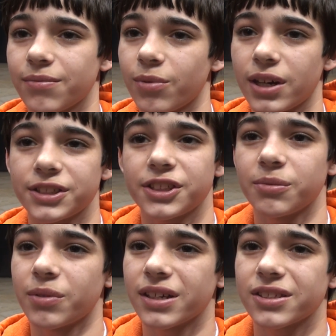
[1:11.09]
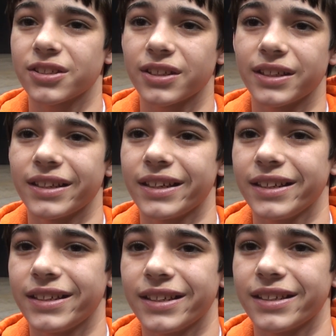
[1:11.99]
watched him wrestle and
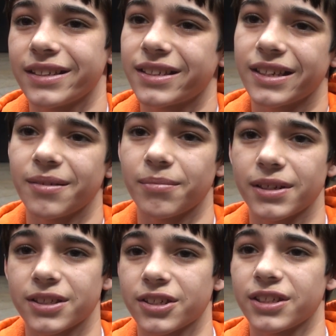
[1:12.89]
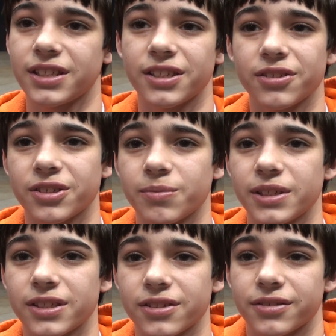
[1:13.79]
he didn't seem as good as he used to be,
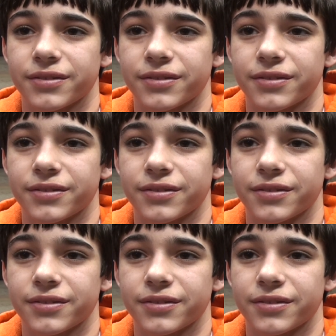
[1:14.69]
so.